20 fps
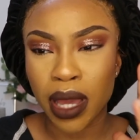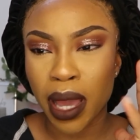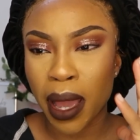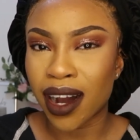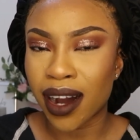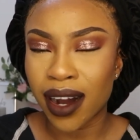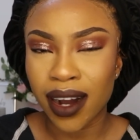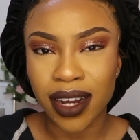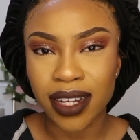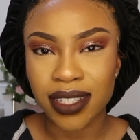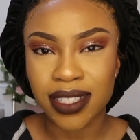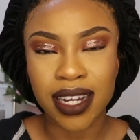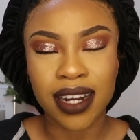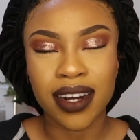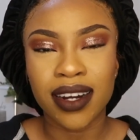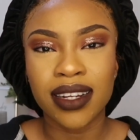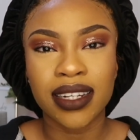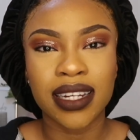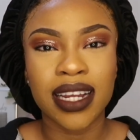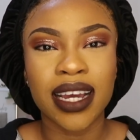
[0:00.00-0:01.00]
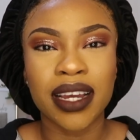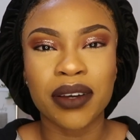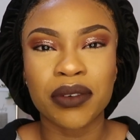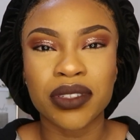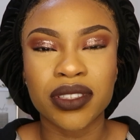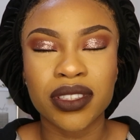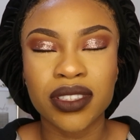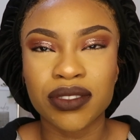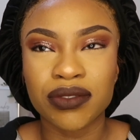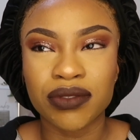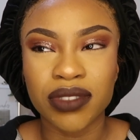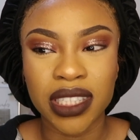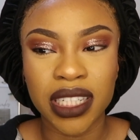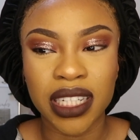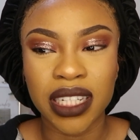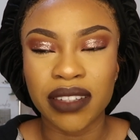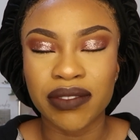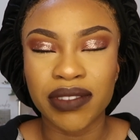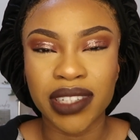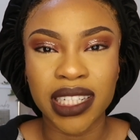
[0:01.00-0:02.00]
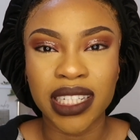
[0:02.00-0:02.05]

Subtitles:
harsh. I can't lie, it was just really